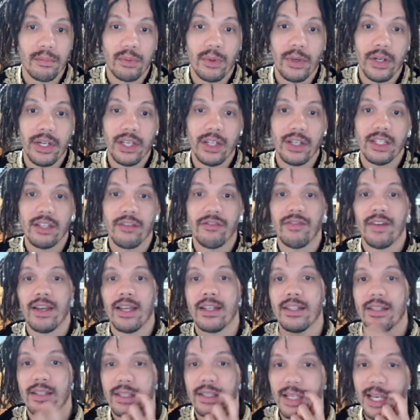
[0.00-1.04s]
Pretty good
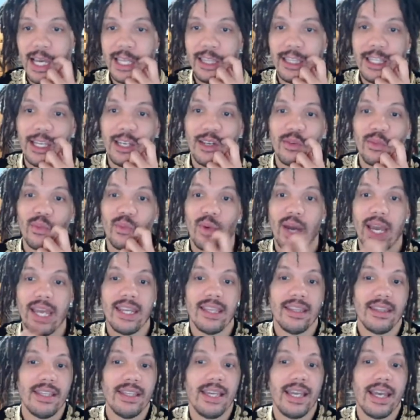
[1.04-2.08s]
defense. I think
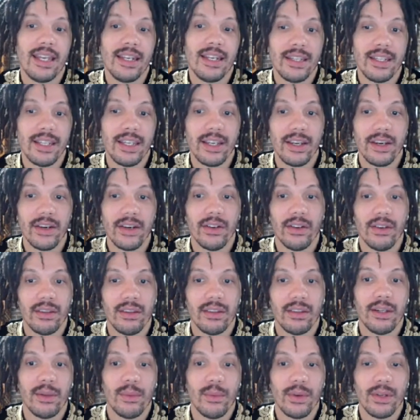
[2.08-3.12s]
right at the end
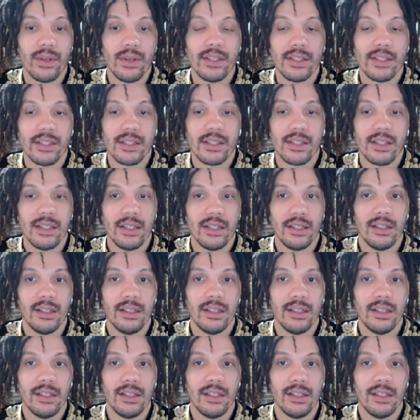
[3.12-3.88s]
there was